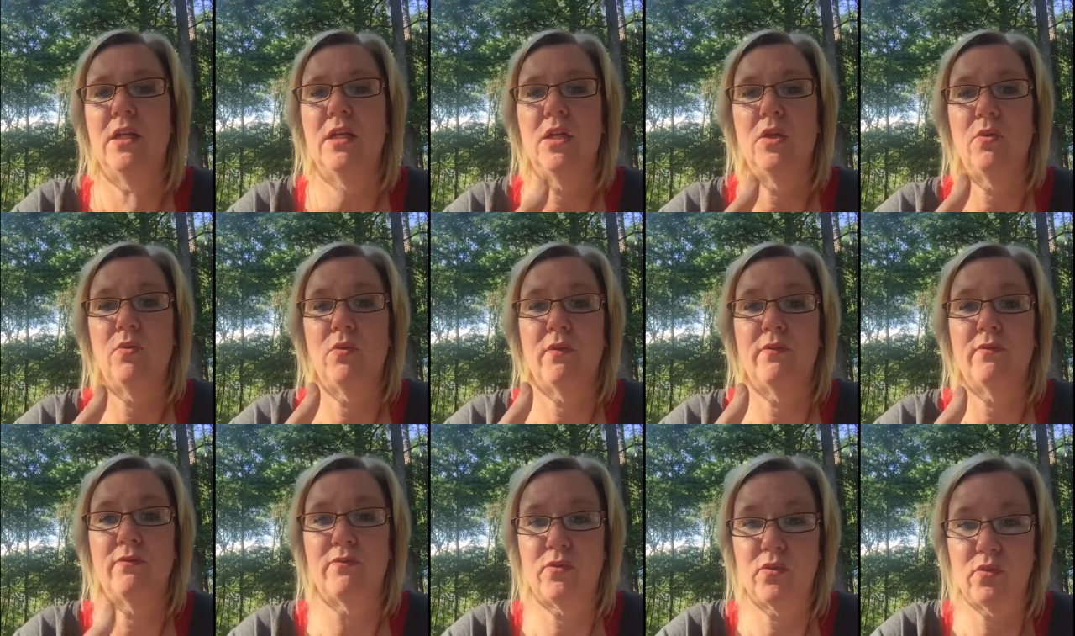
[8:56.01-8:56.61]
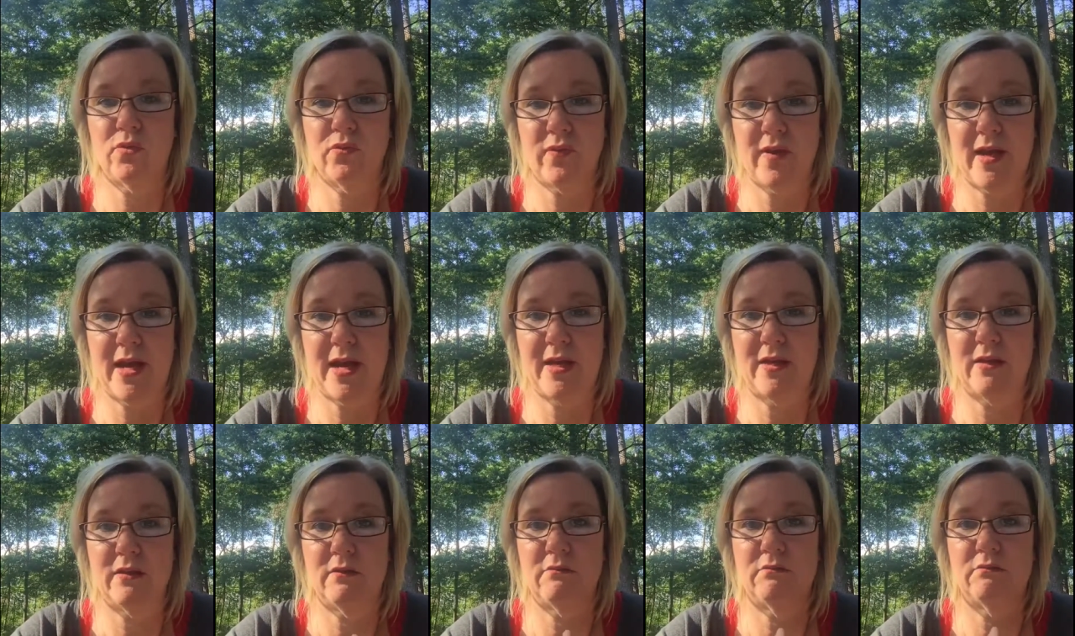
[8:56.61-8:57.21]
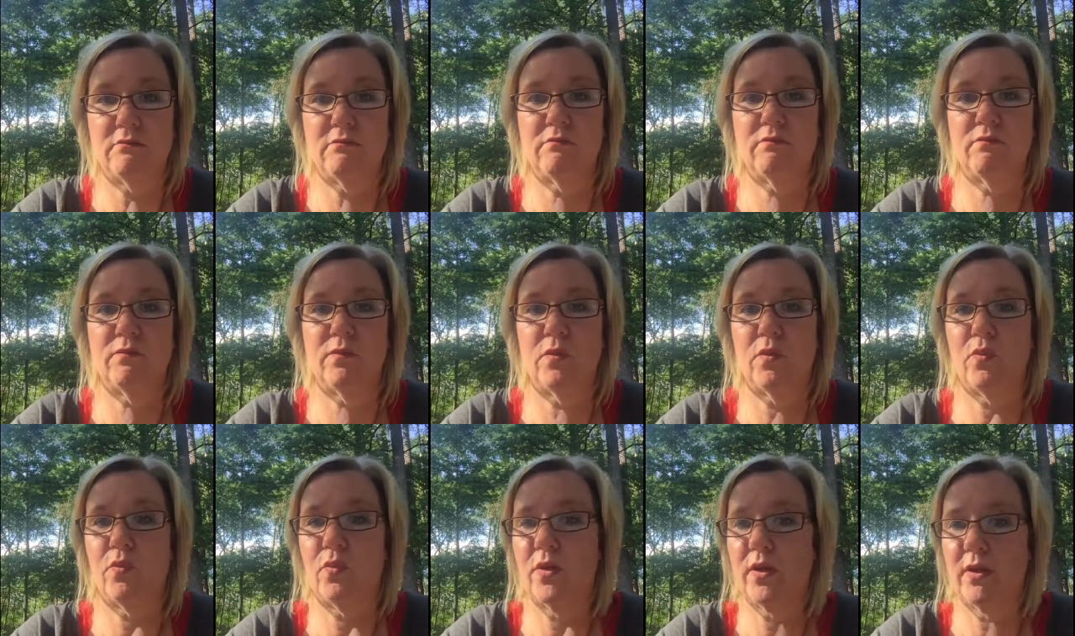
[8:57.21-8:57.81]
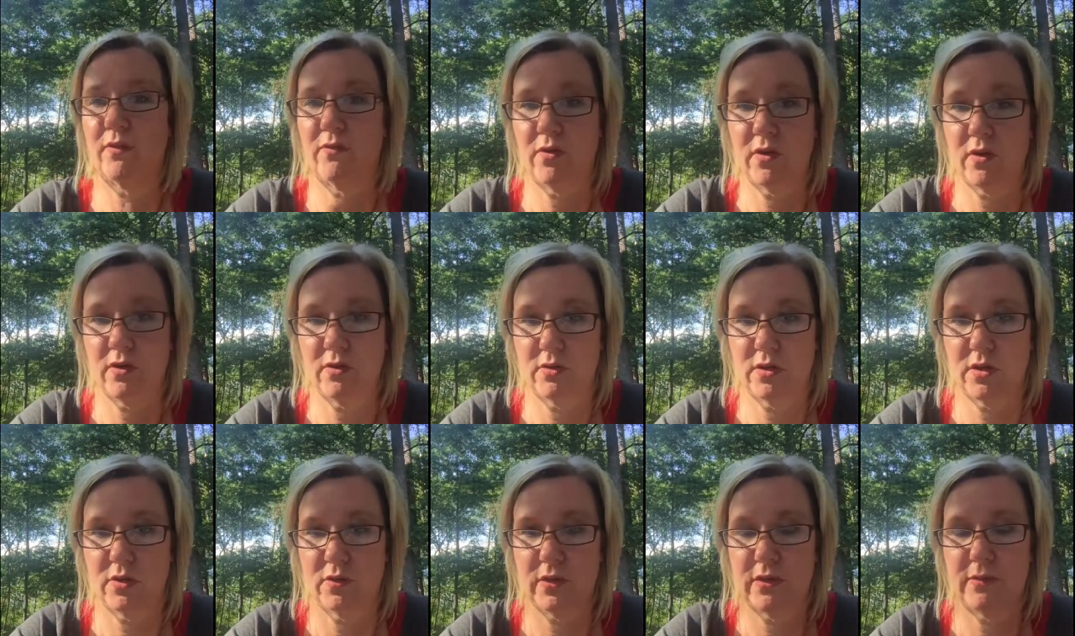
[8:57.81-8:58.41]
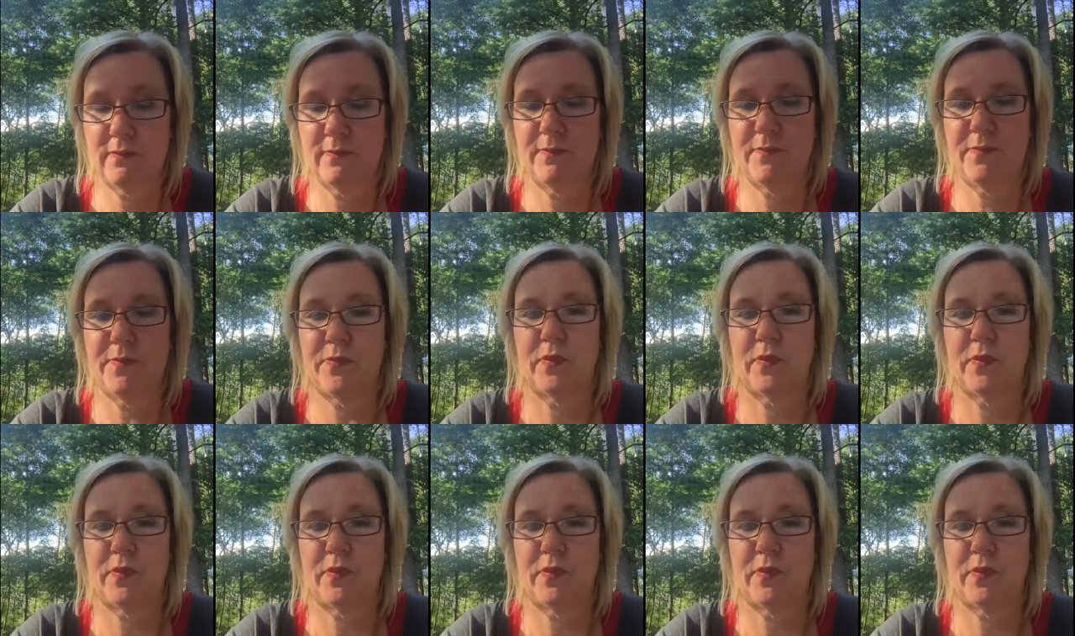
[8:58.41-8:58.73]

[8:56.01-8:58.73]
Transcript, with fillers: You want full fat whatever you're doing.